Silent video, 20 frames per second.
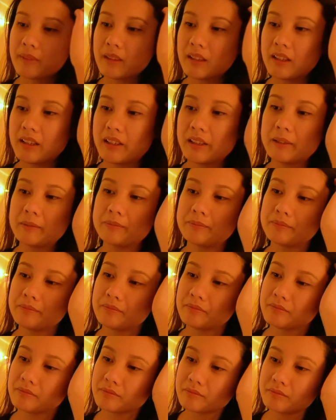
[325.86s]
Um,
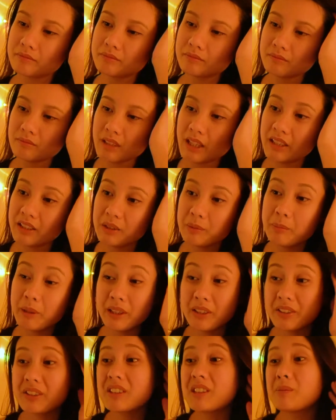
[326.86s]
I could
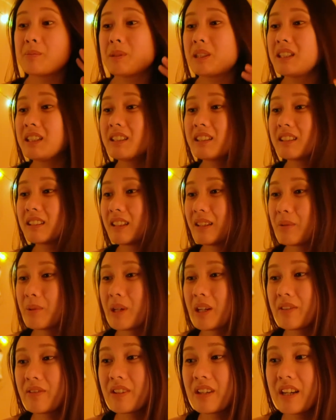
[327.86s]
barely speak, and
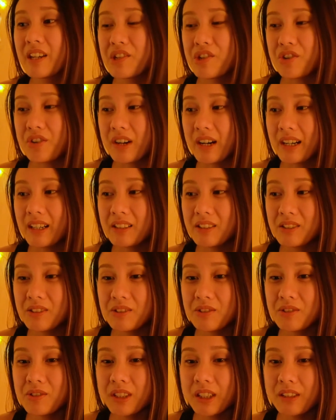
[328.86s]
whenever I tried
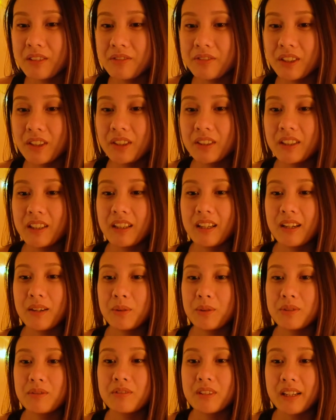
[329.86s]
to, I felt like I
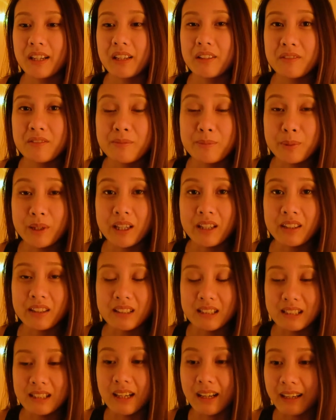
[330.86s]
would run out of breath
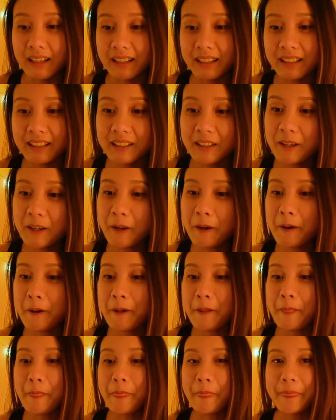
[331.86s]
and die.
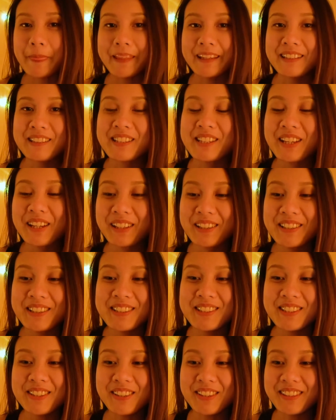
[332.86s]
So
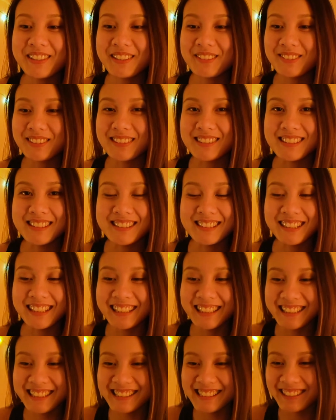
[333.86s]
sorry if this is
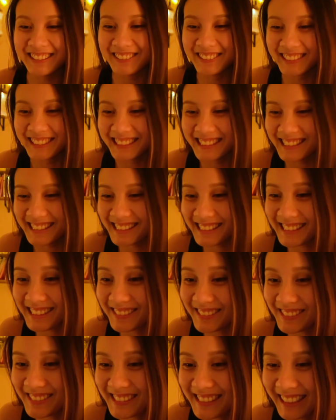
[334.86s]
like so, this is
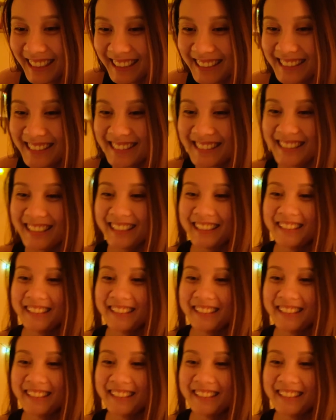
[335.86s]
so intense.